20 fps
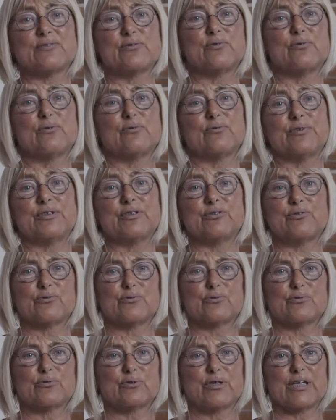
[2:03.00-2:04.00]
who we
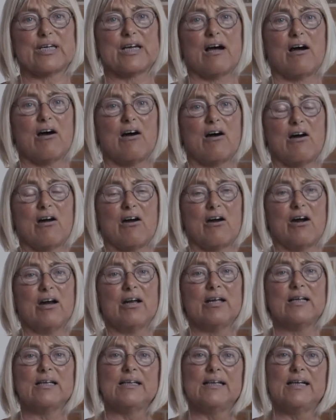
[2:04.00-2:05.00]
truly are.
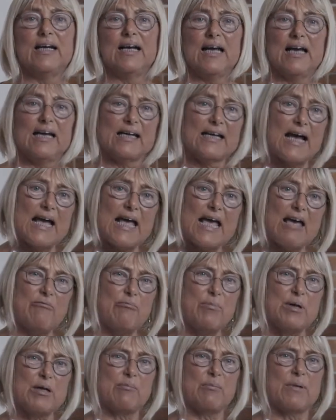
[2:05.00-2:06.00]
And I have
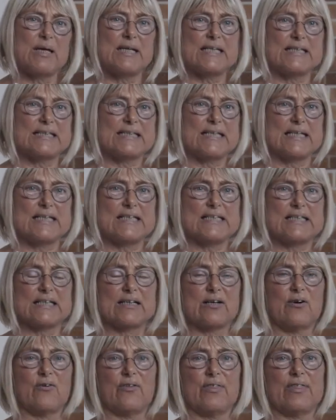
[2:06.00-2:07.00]
been meditating
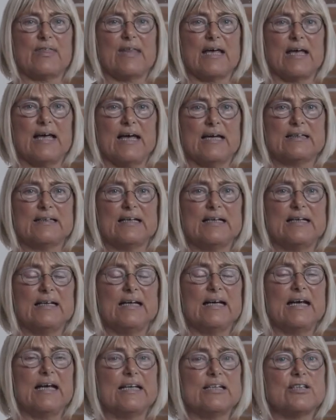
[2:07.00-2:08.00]
on that
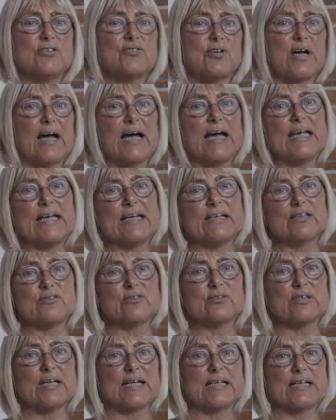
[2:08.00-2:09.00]
and trying to
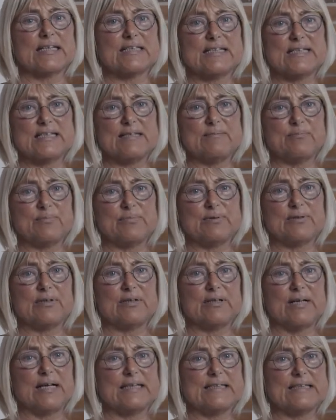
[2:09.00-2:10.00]
get
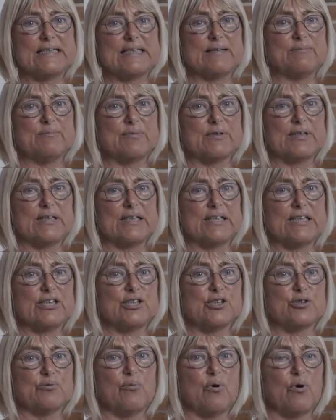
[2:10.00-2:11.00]
deeper and deeper
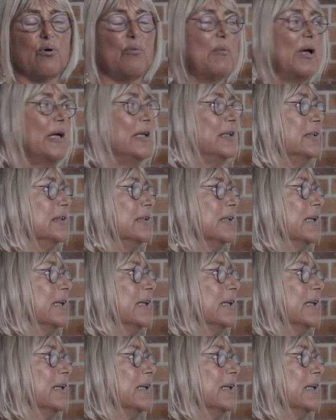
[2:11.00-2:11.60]
each moment